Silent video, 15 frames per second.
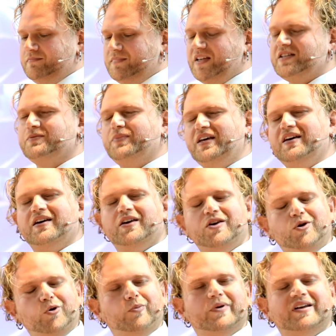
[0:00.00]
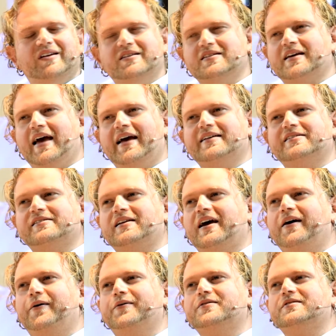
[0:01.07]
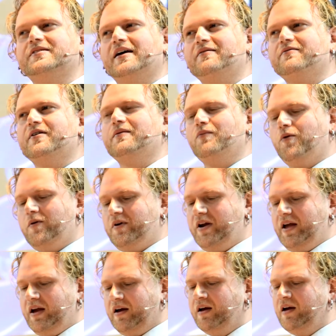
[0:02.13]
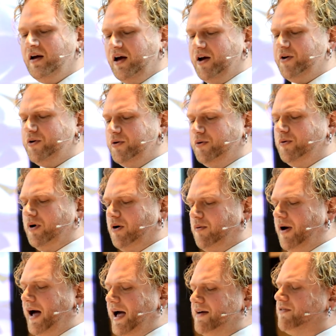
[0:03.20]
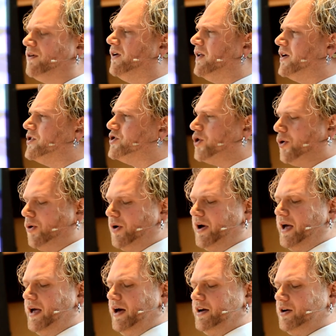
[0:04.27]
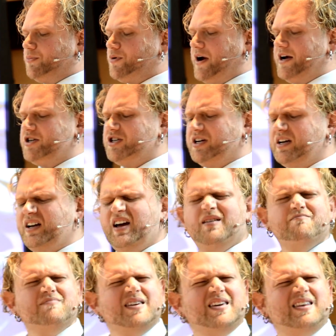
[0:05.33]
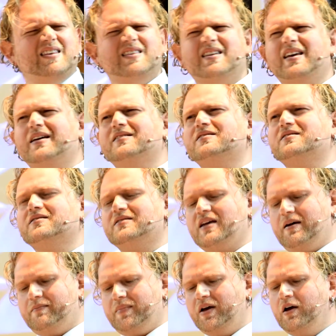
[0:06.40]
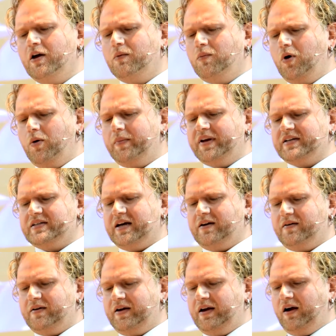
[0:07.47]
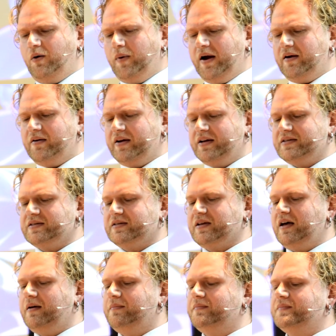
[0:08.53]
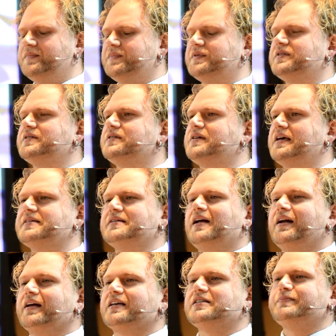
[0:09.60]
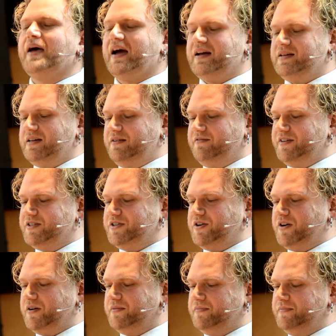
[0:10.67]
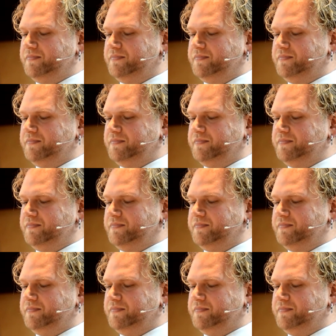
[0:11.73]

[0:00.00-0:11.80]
This being human is a guest house. Every morning a new arrival, a joy, a depression, a meanness, some momentary awareness comes as an unexpected visitor.